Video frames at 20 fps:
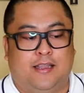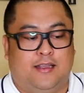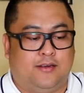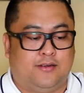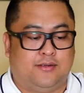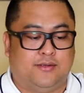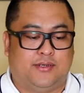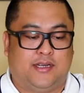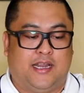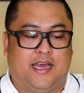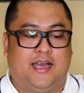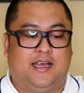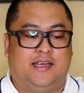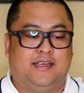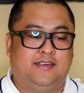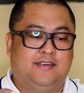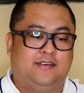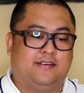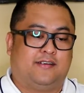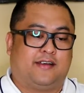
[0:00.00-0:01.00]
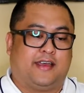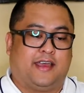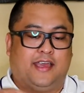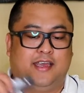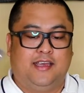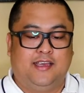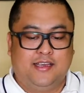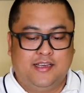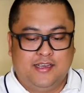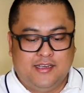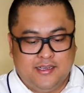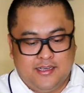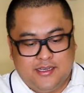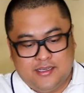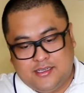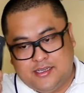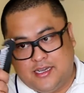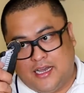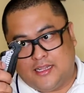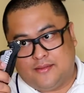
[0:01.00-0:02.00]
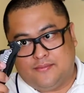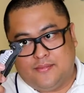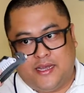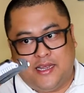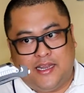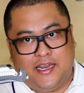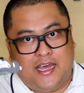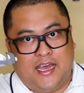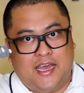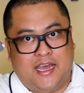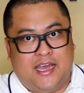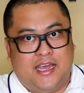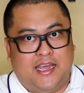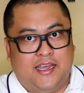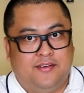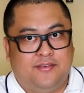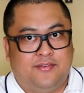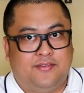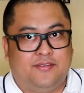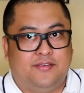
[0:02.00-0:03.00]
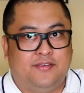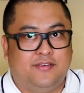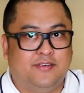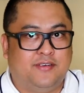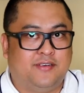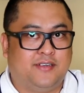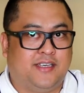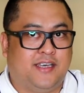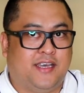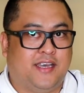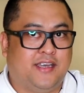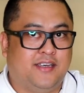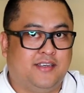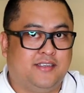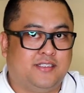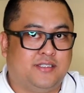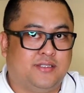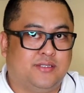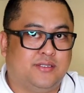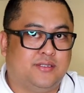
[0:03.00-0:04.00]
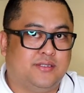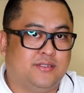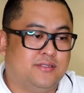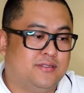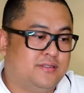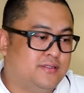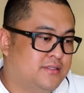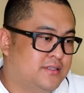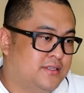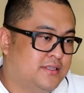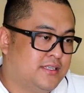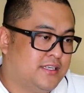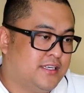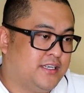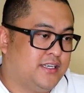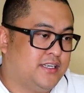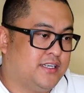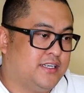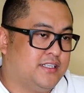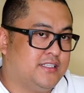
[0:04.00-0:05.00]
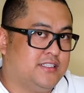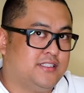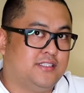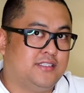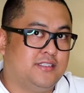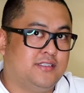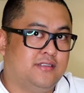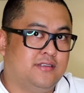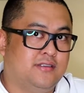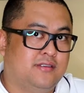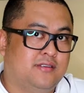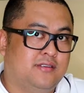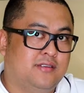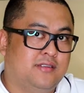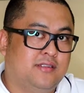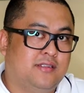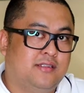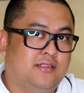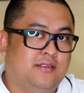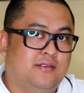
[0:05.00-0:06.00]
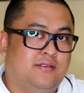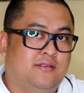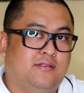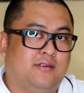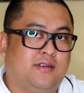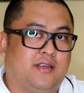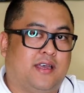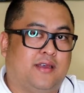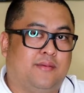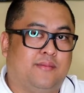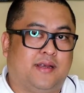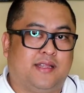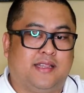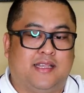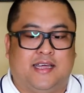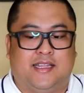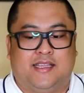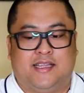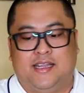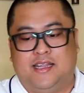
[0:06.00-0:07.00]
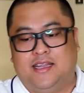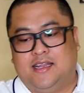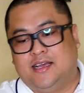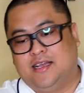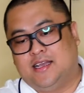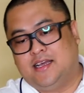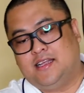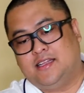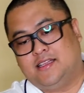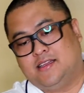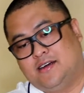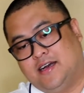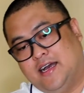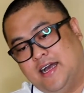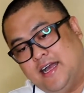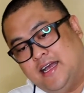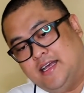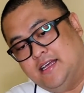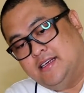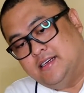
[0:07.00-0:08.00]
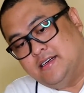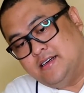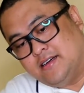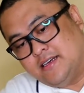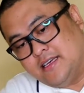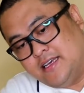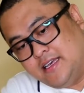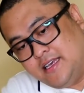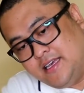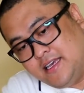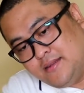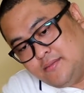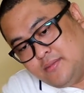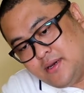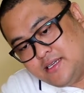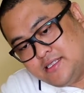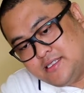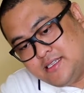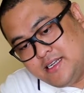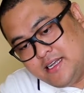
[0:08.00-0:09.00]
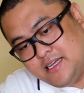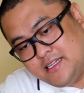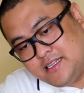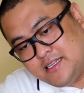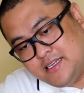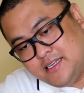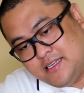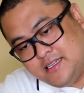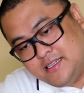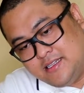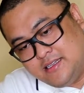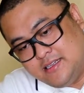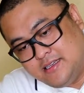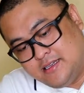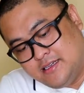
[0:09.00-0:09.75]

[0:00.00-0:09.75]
Laguna. Okay, got my knife. Okay, so, gives. Dadala ng ganito ha. I-unbox natin.